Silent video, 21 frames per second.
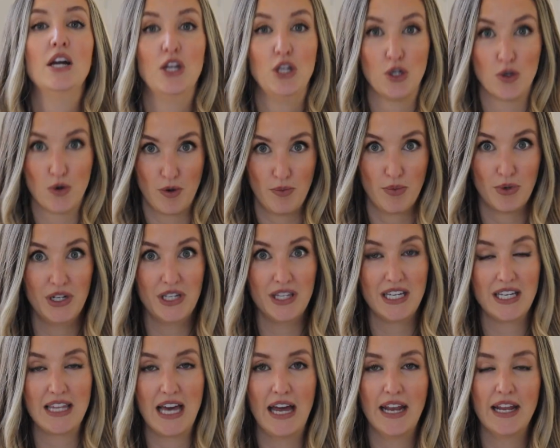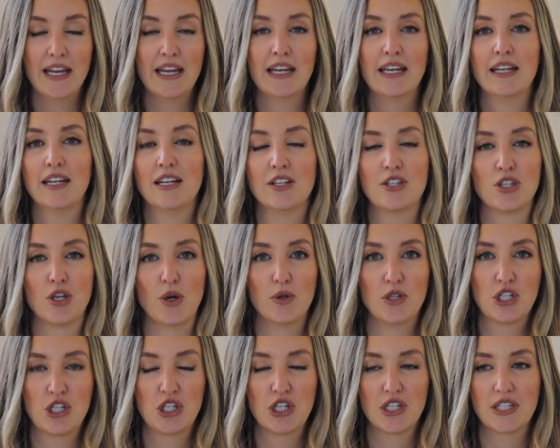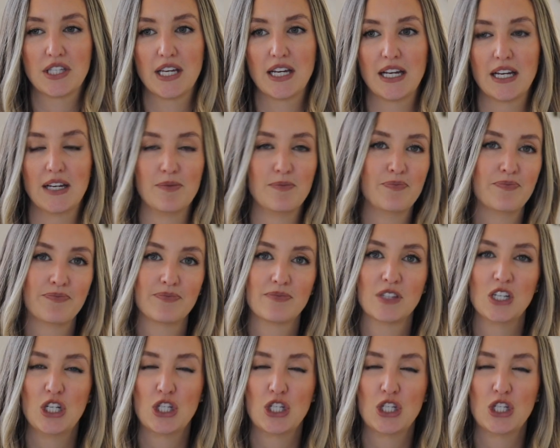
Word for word: You're breathing that in. So it's just like a